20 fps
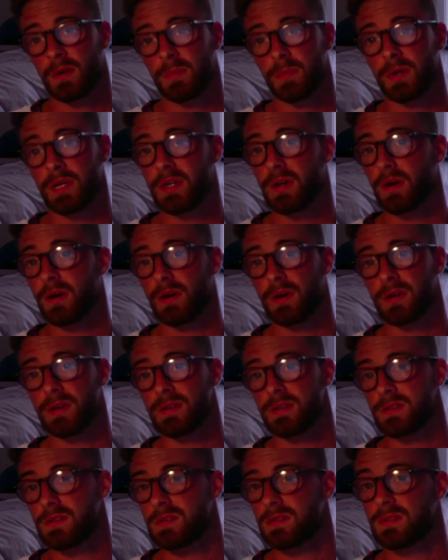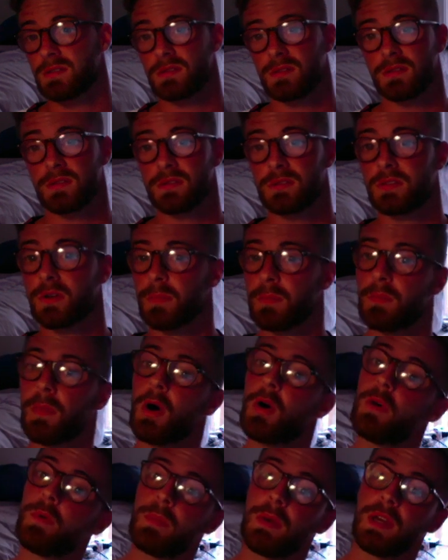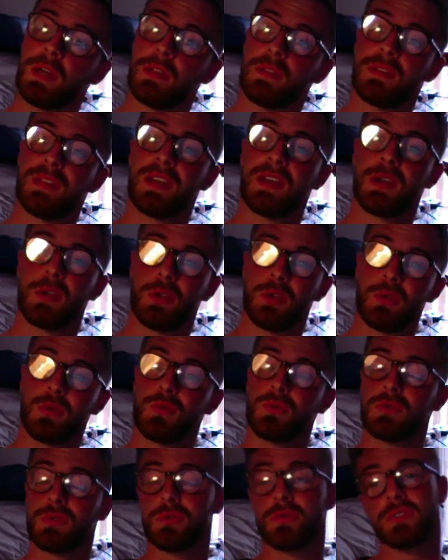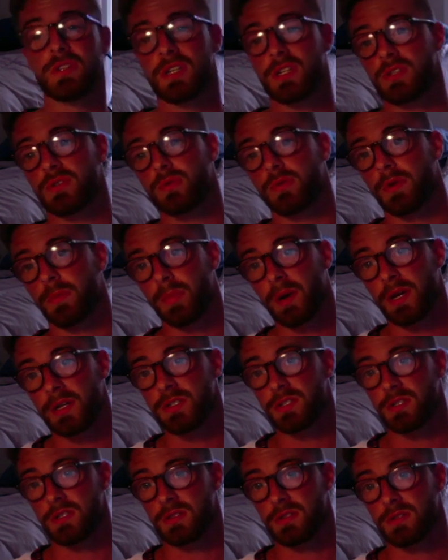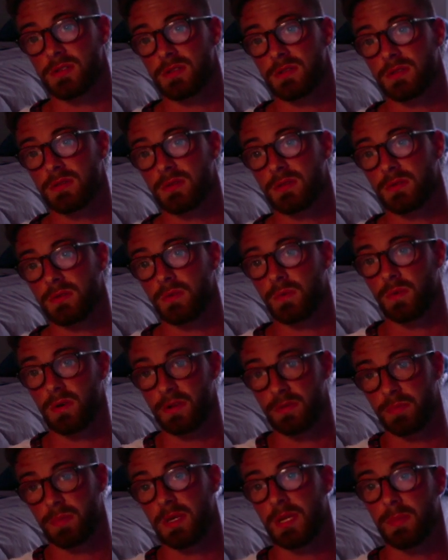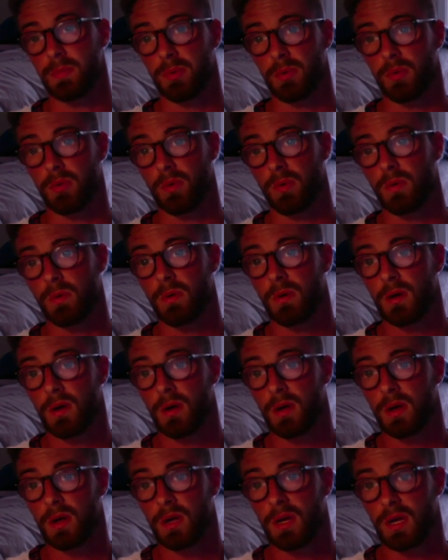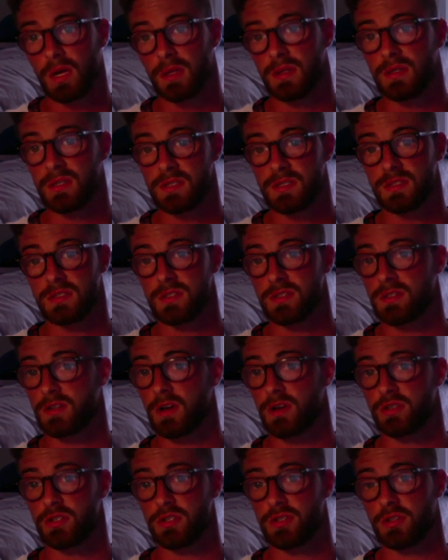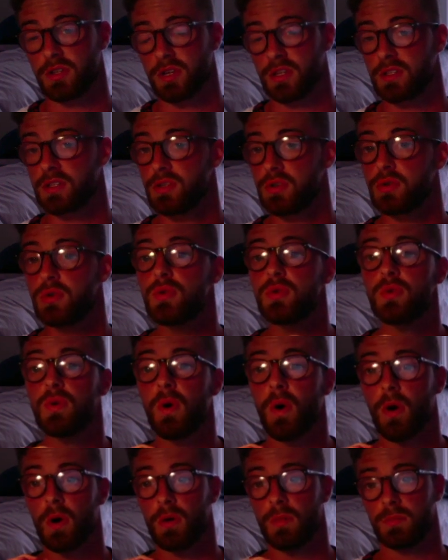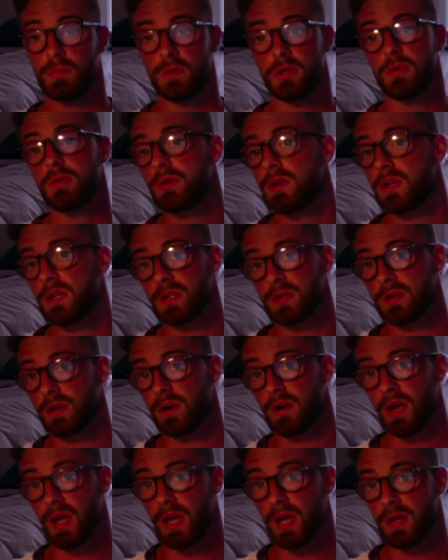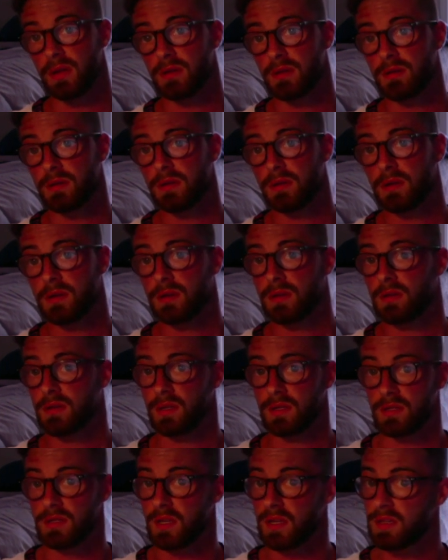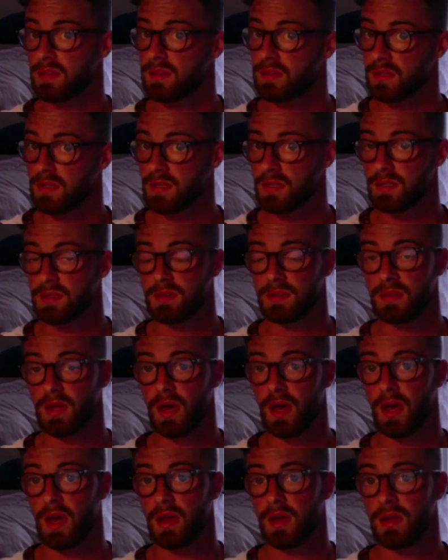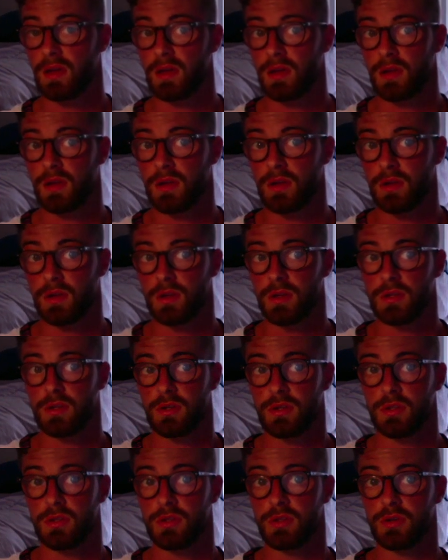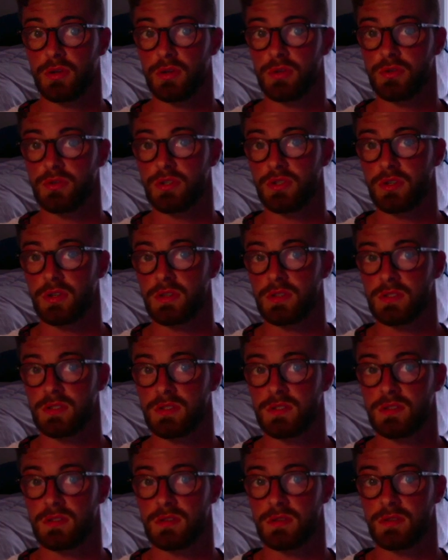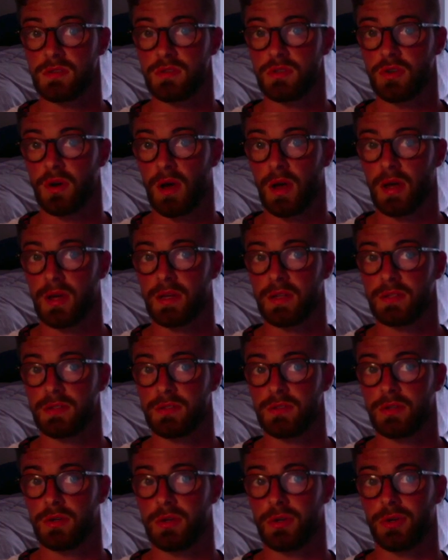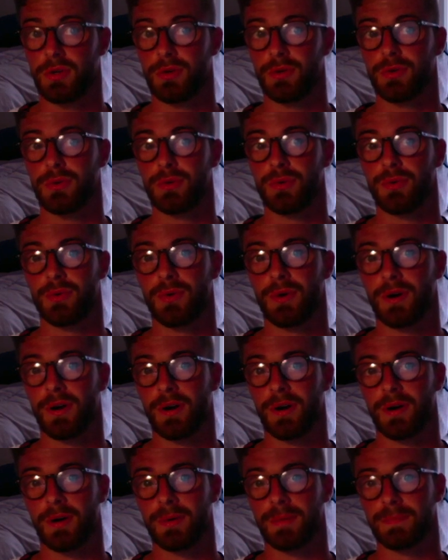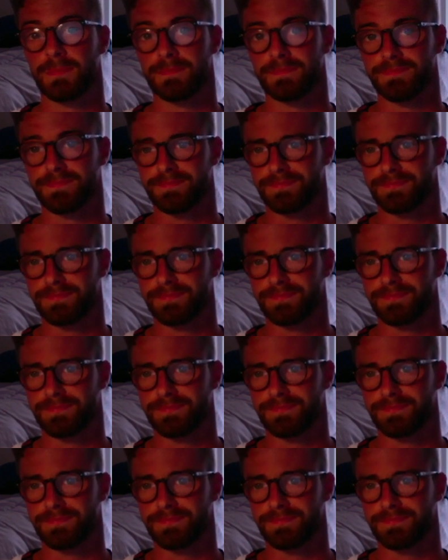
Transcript: because the moment that you lose any sort of patience with people in this discussion, like you are muted in their head. Like they think that you're just trying to um,